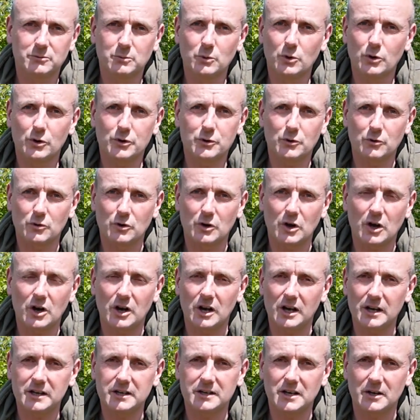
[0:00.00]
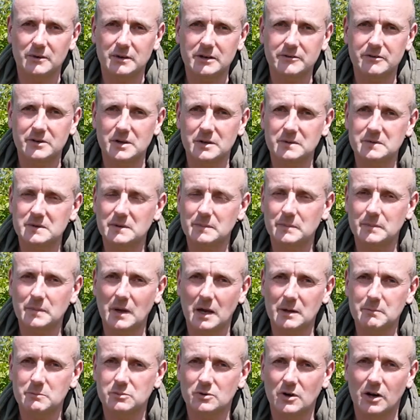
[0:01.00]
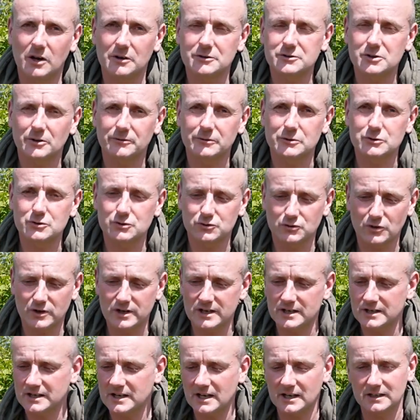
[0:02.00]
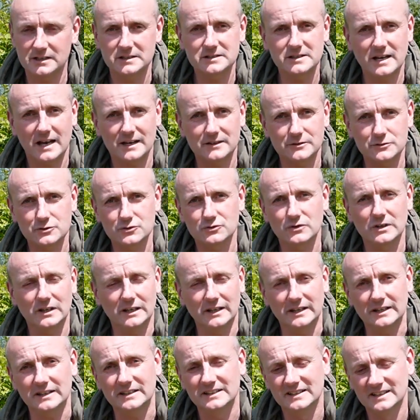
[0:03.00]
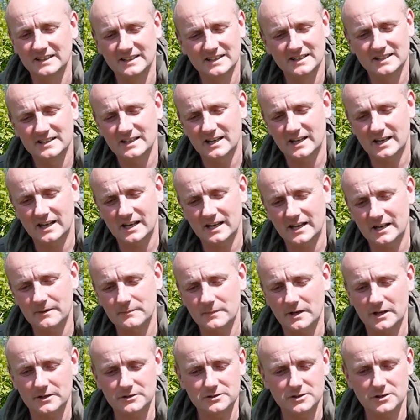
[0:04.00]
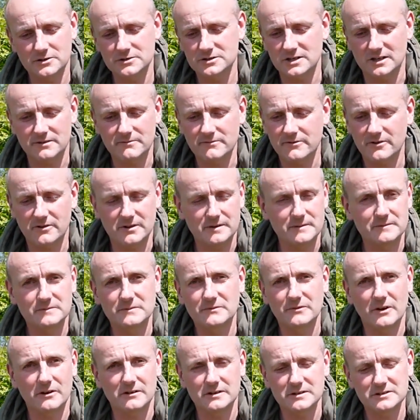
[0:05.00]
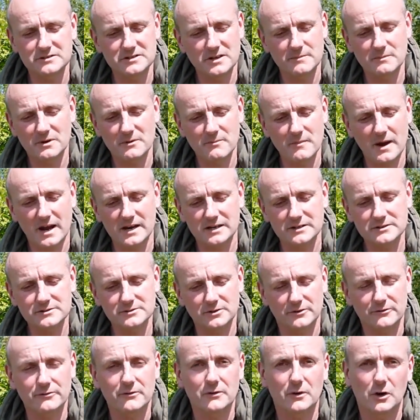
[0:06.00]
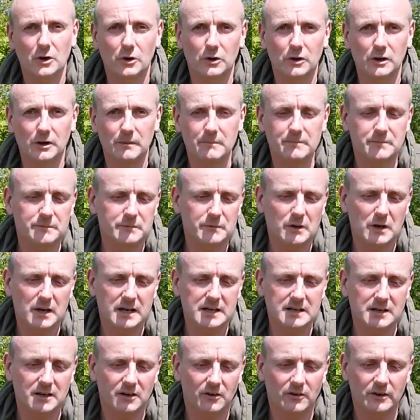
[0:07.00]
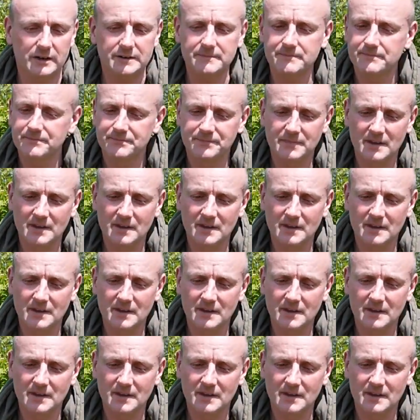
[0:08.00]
wood or even a branch off a tree and cut it down and drill it and use it in very similar manner, sort of in line.